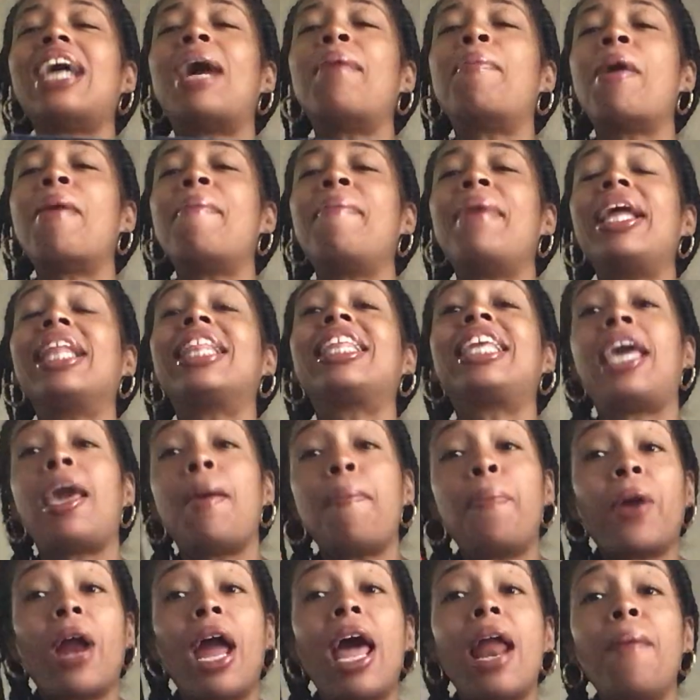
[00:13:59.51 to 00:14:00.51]
on my,
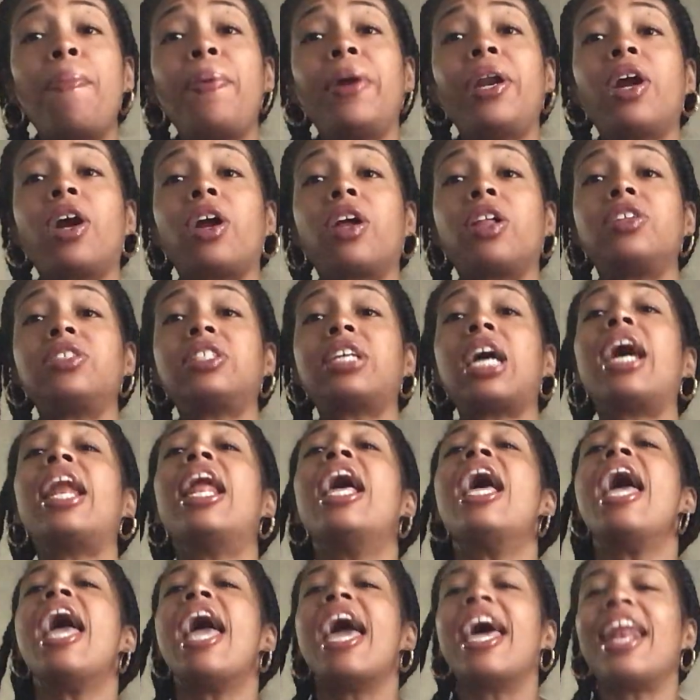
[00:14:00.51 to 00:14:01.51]
keep your head up in your heart, close God.
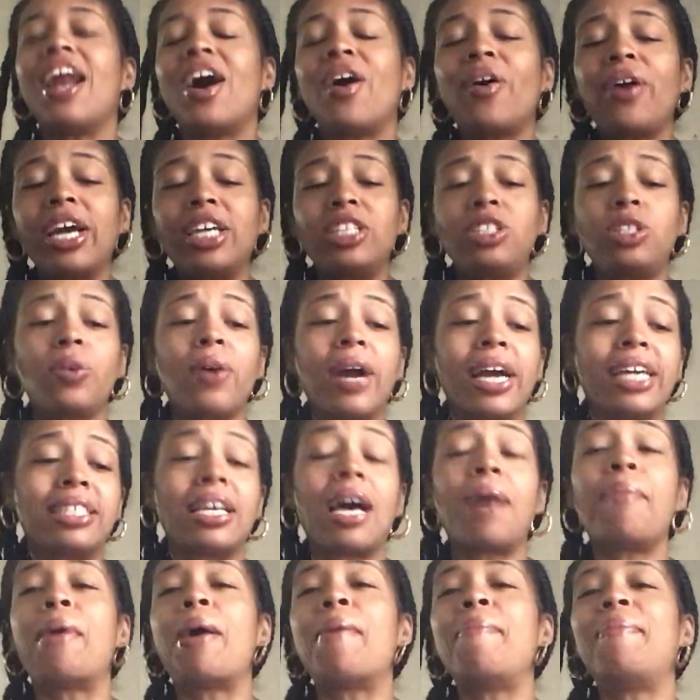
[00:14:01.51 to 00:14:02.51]
And I'll catch you guys
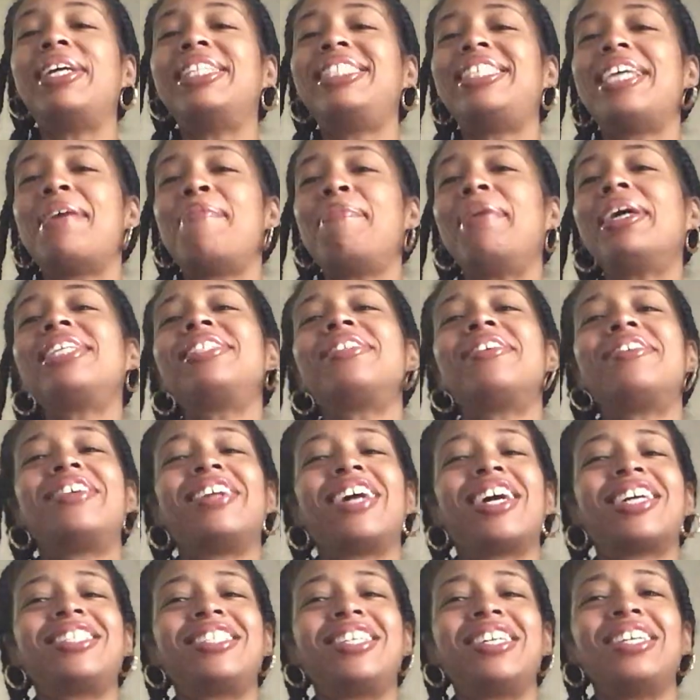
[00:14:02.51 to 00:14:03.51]
on my midday mixer
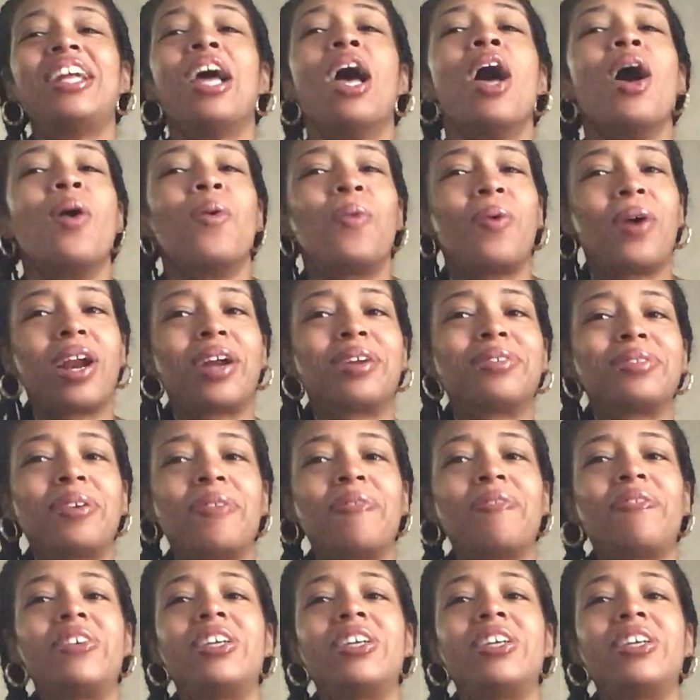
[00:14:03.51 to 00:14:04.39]
next week, whatever comes